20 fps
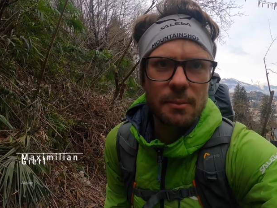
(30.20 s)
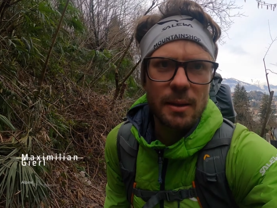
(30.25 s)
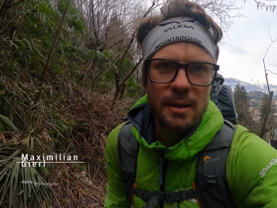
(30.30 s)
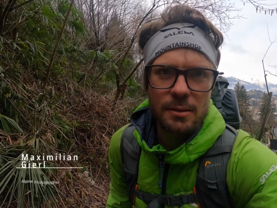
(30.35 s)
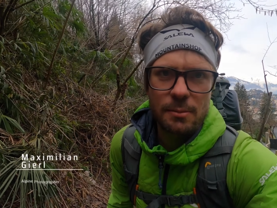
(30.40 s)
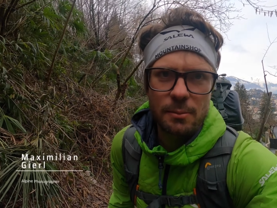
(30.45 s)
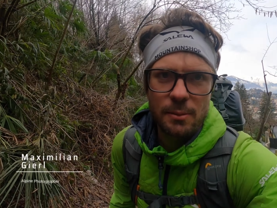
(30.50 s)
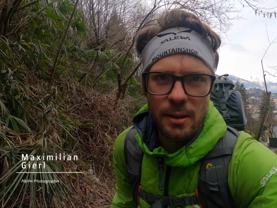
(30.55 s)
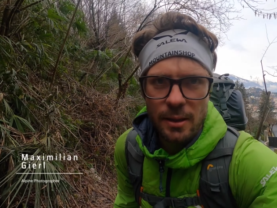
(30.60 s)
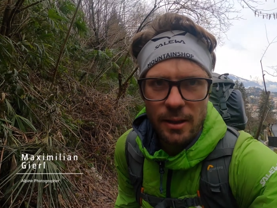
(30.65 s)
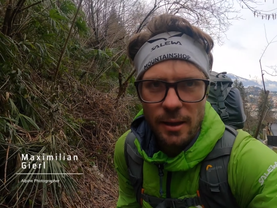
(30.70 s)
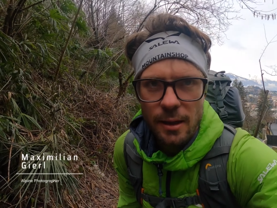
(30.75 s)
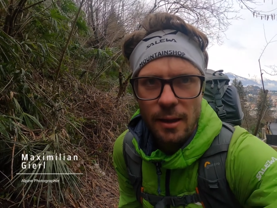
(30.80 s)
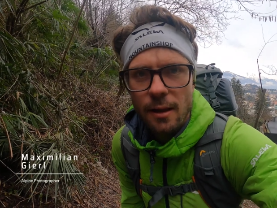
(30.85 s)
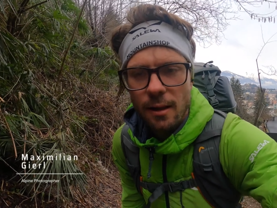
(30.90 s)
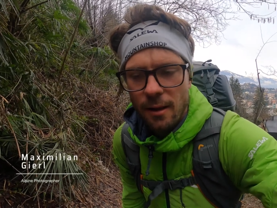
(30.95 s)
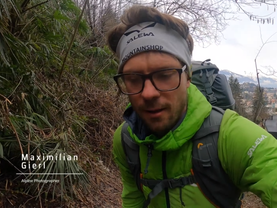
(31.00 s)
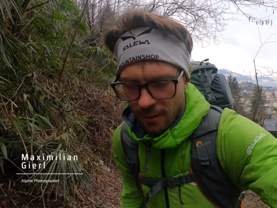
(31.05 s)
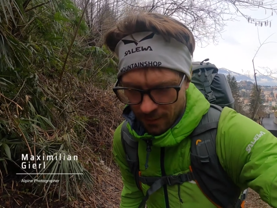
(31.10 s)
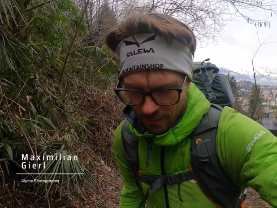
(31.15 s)
Maximilian Giel.
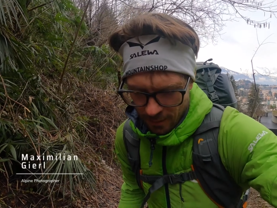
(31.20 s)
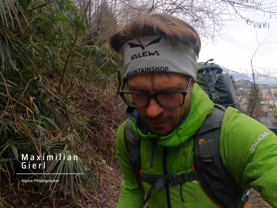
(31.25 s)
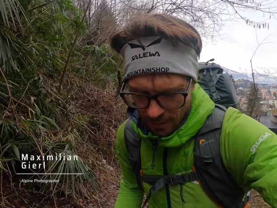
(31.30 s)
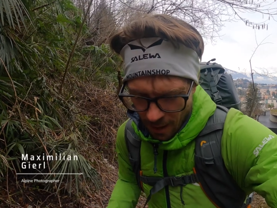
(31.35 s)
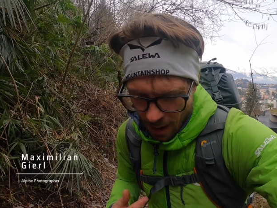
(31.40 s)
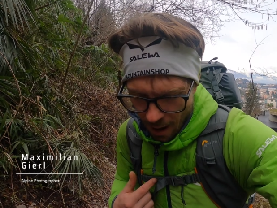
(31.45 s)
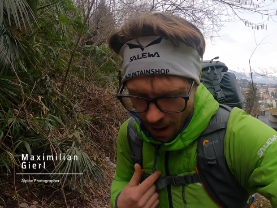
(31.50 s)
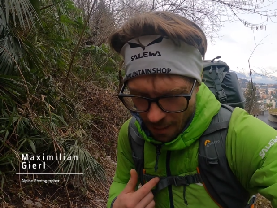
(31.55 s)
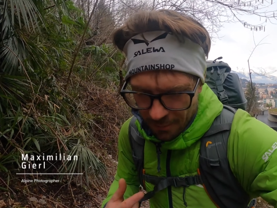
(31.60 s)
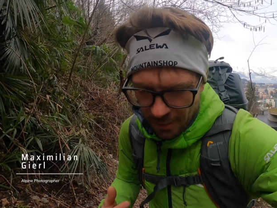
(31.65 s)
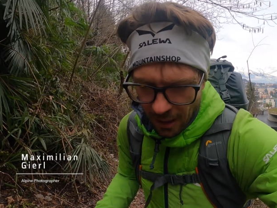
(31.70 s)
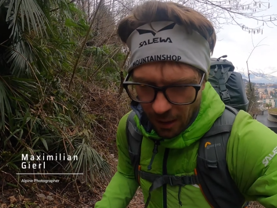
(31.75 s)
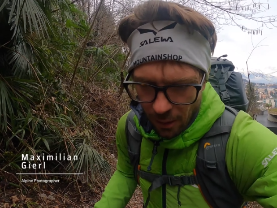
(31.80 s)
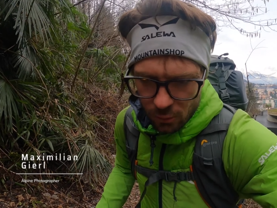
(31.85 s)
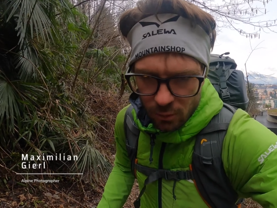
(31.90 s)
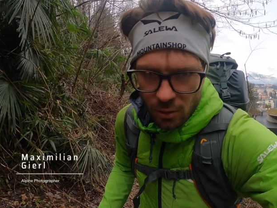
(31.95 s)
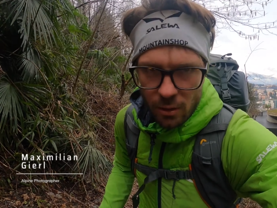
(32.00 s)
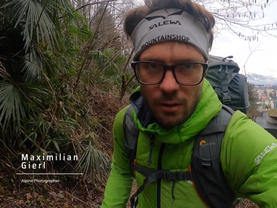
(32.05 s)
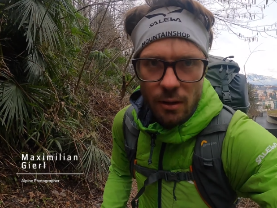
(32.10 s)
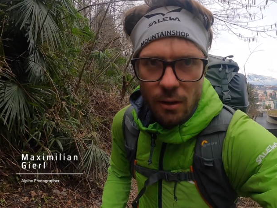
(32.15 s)
I'm an
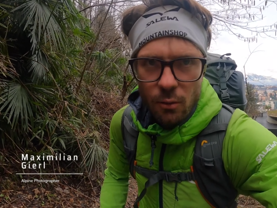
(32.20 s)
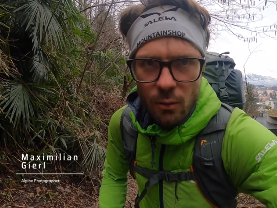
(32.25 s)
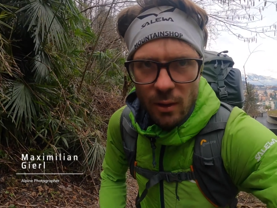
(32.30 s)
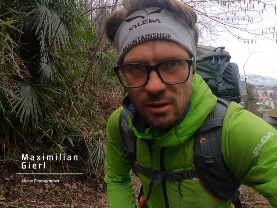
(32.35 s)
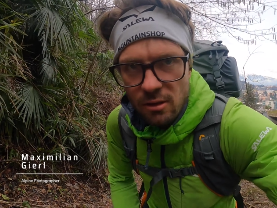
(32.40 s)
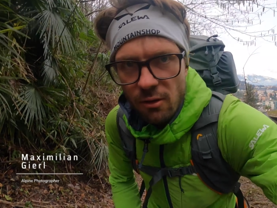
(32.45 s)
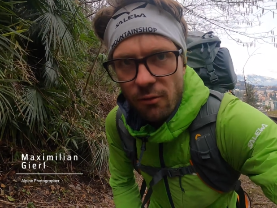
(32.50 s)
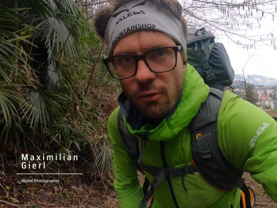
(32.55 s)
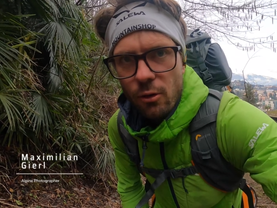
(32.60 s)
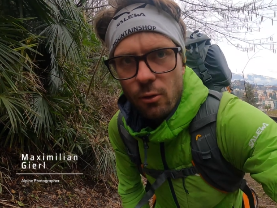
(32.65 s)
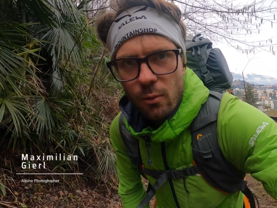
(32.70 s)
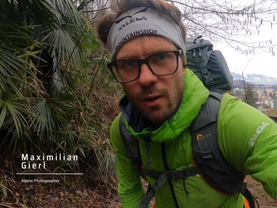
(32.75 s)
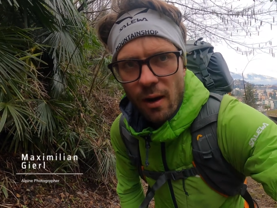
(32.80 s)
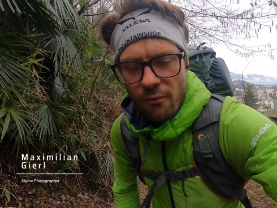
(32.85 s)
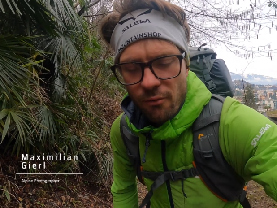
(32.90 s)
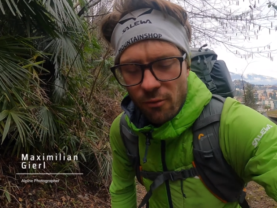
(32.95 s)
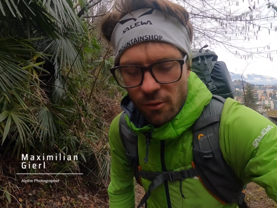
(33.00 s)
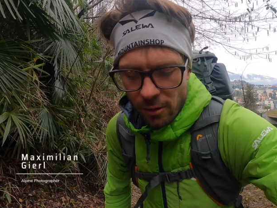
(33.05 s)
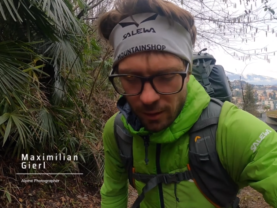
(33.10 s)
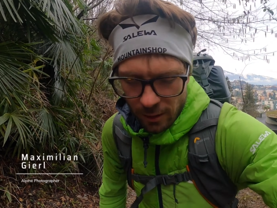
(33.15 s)
outdoor and adventure
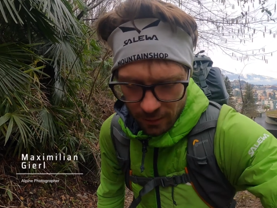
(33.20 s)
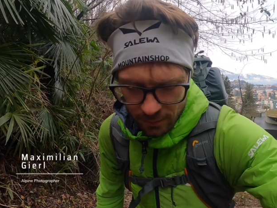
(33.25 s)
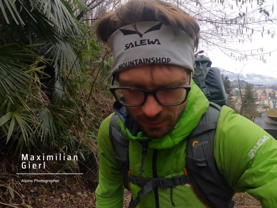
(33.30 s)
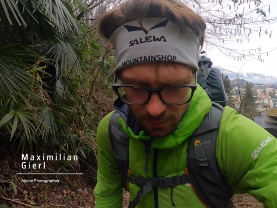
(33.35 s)
photographer.